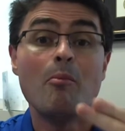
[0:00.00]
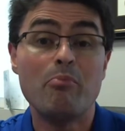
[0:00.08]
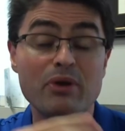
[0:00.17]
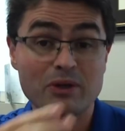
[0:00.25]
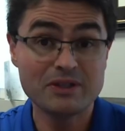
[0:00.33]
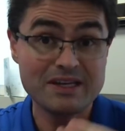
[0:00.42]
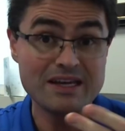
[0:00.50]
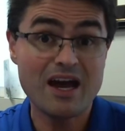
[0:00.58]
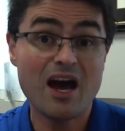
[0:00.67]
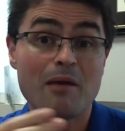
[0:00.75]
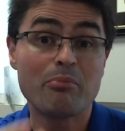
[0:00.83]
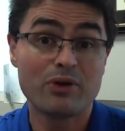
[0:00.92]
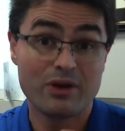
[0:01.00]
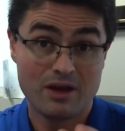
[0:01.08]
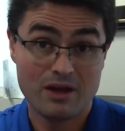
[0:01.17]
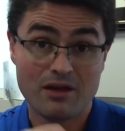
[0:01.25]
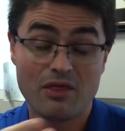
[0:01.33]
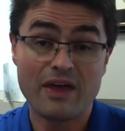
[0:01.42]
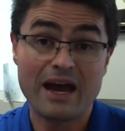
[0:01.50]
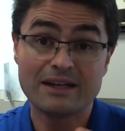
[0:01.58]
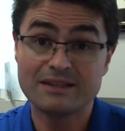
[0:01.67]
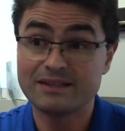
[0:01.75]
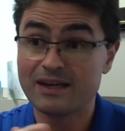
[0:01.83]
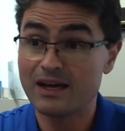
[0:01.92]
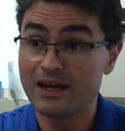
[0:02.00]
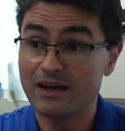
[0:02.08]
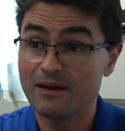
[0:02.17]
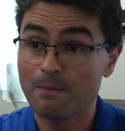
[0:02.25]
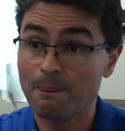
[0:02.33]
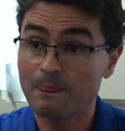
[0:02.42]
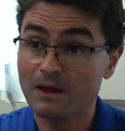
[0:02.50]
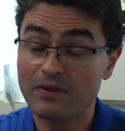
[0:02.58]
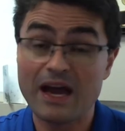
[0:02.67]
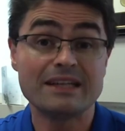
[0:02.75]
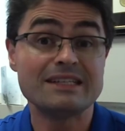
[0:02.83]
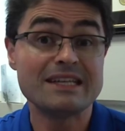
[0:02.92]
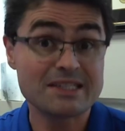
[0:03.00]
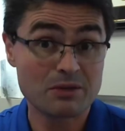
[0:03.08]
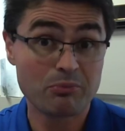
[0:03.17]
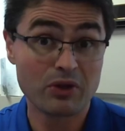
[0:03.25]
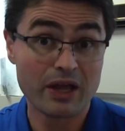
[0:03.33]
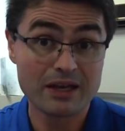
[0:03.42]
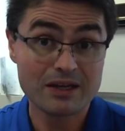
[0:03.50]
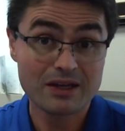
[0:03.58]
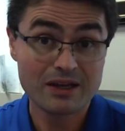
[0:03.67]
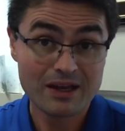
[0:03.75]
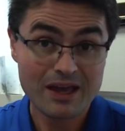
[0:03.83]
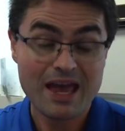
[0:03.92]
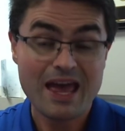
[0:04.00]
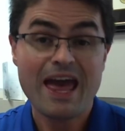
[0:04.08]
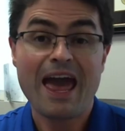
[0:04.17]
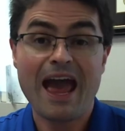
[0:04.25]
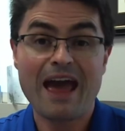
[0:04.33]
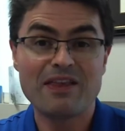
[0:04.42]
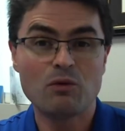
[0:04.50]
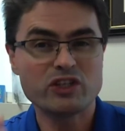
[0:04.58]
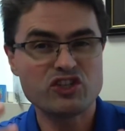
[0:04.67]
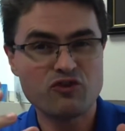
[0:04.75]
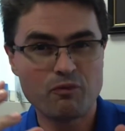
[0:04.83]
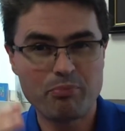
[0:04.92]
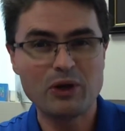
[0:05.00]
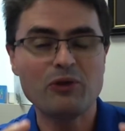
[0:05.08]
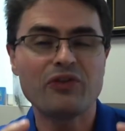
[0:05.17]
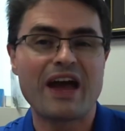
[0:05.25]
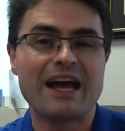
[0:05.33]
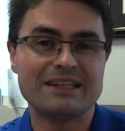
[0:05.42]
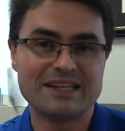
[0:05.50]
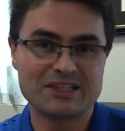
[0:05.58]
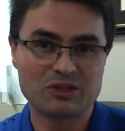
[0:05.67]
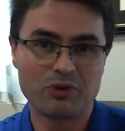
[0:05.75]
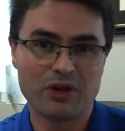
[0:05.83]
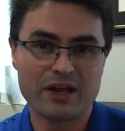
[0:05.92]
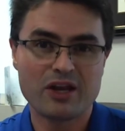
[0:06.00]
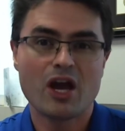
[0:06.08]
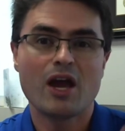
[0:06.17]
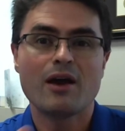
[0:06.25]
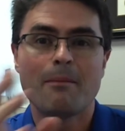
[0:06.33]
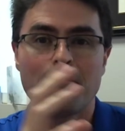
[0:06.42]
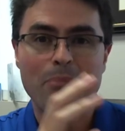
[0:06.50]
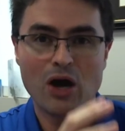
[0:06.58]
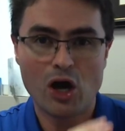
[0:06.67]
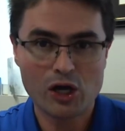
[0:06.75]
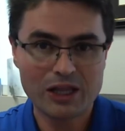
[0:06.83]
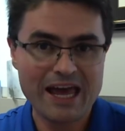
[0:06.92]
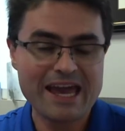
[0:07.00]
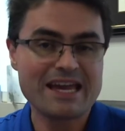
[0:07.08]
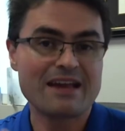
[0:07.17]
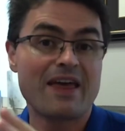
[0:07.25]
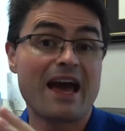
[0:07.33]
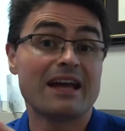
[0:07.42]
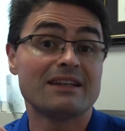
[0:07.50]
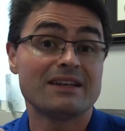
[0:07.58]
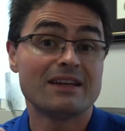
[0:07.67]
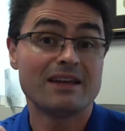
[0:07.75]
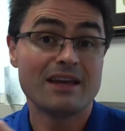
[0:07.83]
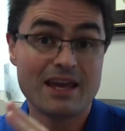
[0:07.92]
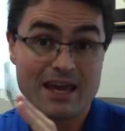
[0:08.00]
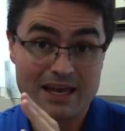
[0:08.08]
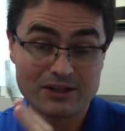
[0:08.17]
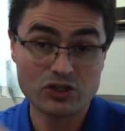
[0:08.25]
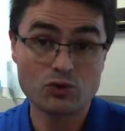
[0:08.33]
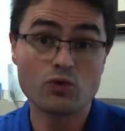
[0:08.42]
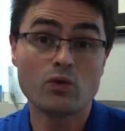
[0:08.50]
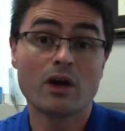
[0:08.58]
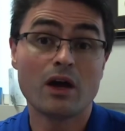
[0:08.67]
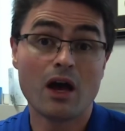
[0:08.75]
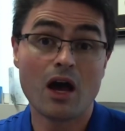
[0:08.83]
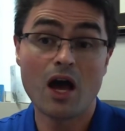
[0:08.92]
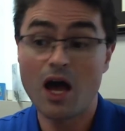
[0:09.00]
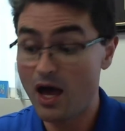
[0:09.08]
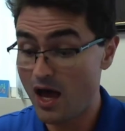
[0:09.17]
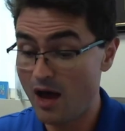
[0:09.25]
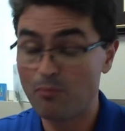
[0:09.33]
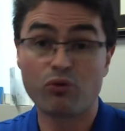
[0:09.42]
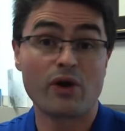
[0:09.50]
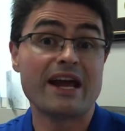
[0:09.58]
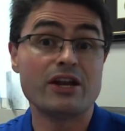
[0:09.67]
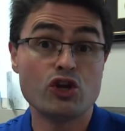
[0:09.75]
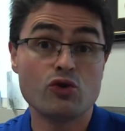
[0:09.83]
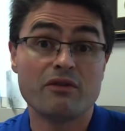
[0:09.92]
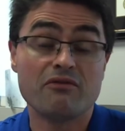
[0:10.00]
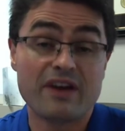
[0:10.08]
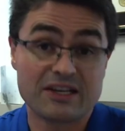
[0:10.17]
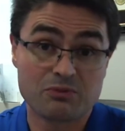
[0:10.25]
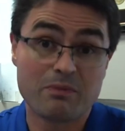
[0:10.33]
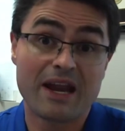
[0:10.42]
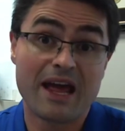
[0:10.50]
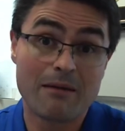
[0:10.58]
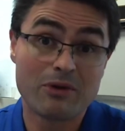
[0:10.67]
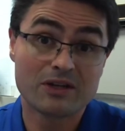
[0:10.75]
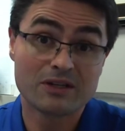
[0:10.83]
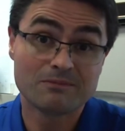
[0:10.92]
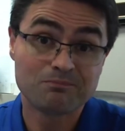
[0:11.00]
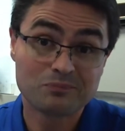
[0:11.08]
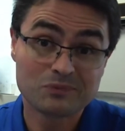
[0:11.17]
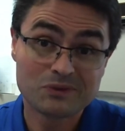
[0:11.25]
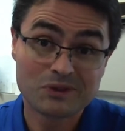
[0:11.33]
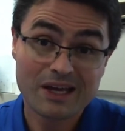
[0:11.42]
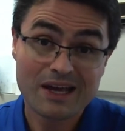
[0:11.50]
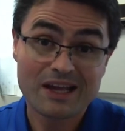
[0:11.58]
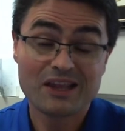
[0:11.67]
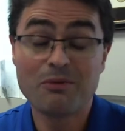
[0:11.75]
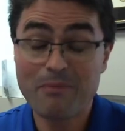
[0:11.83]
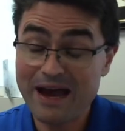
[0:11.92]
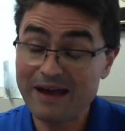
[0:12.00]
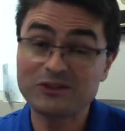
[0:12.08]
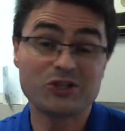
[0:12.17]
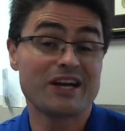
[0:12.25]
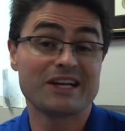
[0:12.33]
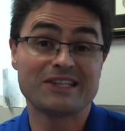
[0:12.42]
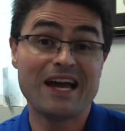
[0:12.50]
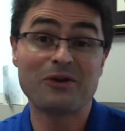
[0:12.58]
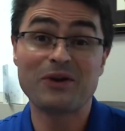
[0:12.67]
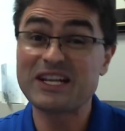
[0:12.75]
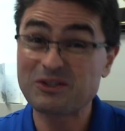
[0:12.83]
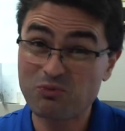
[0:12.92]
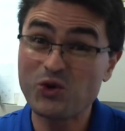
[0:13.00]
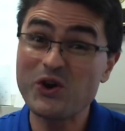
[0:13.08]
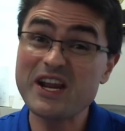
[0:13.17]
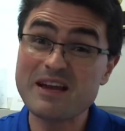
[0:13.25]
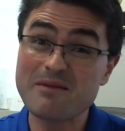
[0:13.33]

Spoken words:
building up that discipline. And then once you've built that discipline, parlaying that into a brand new investment habit. The math checks out. It's pretty